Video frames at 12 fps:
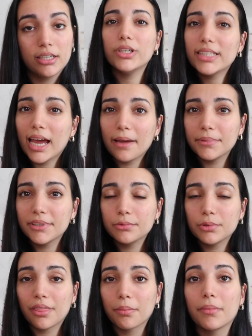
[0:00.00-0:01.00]
What happened
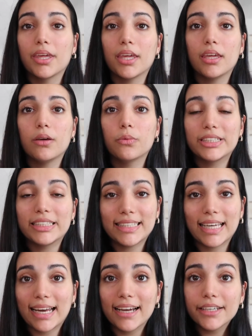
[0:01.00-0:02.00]
with me was
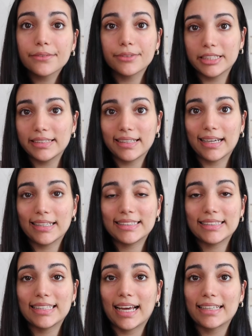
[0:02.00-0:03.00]
that I
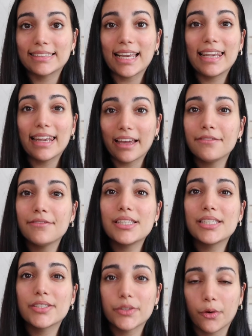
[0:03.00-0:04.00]
realized that life
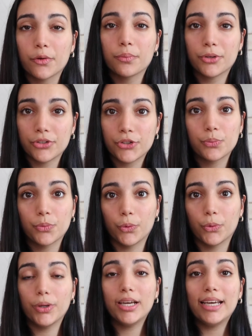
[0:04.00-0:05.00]
is so much
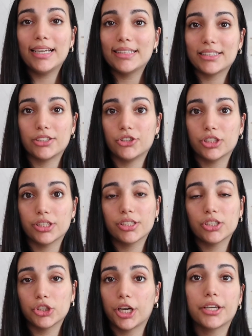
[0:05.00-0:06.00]
more than
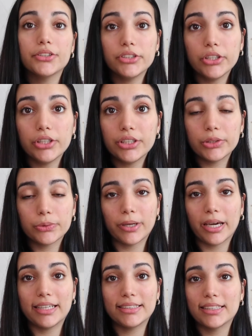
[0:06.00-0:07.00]
just trying to lose
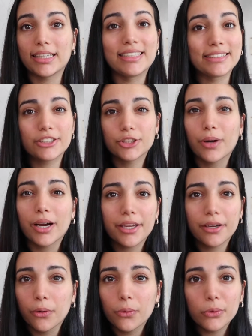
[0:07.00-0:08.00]
weight and
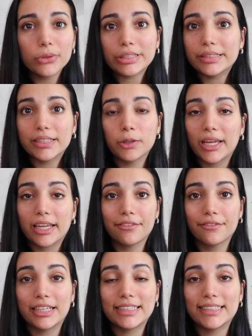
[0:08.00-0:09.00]
trying all the quick
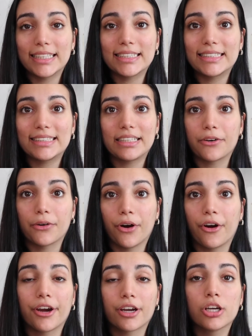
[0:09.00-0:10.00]
fixes there
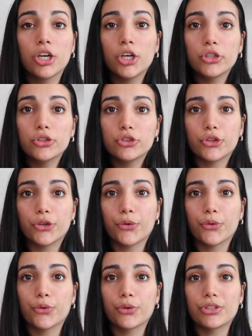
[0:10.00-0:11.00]
are
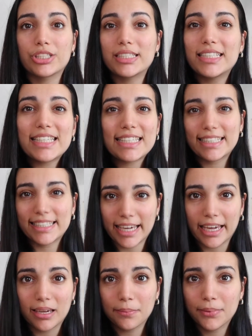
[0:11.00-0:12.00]
to just
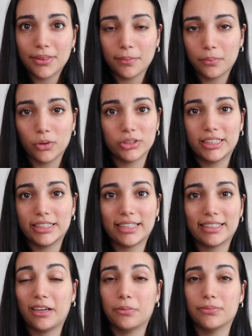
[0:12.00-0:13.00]
escape the body
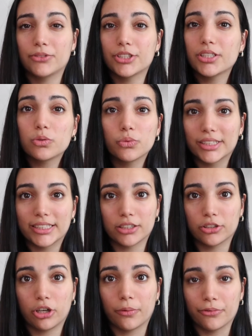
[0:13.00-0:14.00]
that I just
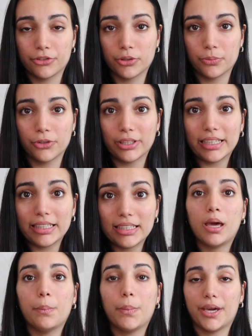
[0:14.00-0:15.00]
wasn't comfortable
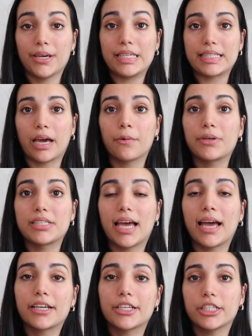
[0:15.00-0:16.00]
in, because I was
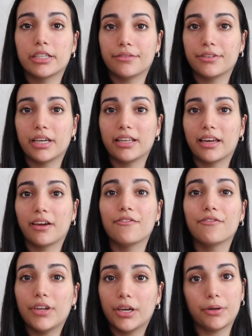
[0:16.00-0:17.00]
actually
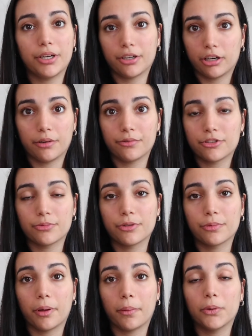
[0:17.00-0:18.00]
feeling very uncomfortable
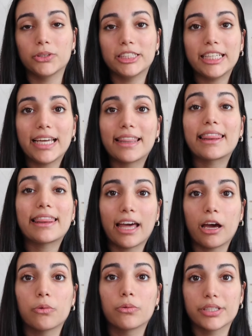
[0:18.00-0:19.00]
in my body, and
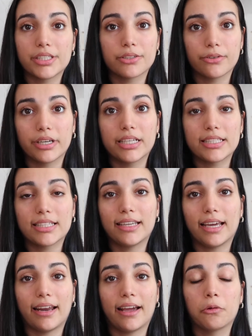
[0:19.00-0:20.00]
that was the reason
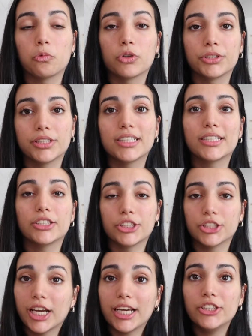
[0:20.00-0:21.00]
that I wanted to
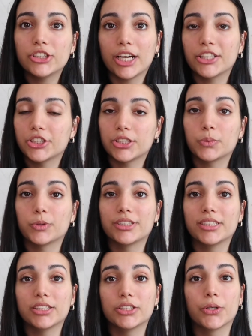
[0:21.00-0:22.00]
change. I just
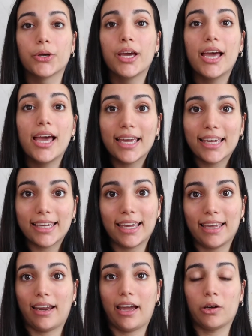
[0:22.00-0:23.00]
wanted to
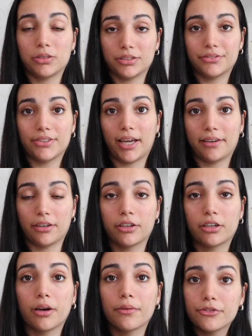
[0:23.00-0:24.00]
get out of that
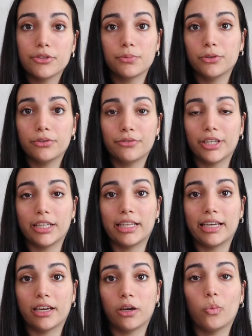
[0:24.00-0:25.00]
uncomfortable
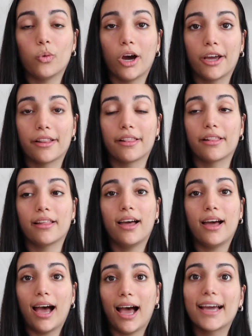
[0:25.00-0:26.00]
feeling while
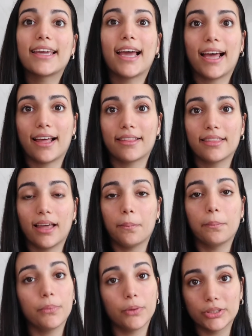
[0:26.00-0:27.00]
I had that
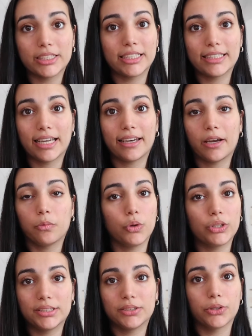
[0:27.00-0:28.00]
body that I
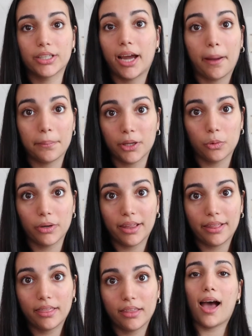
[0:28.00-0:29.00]
was not happy
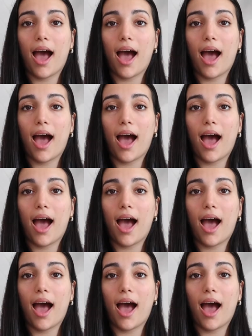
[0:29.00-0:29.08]
with.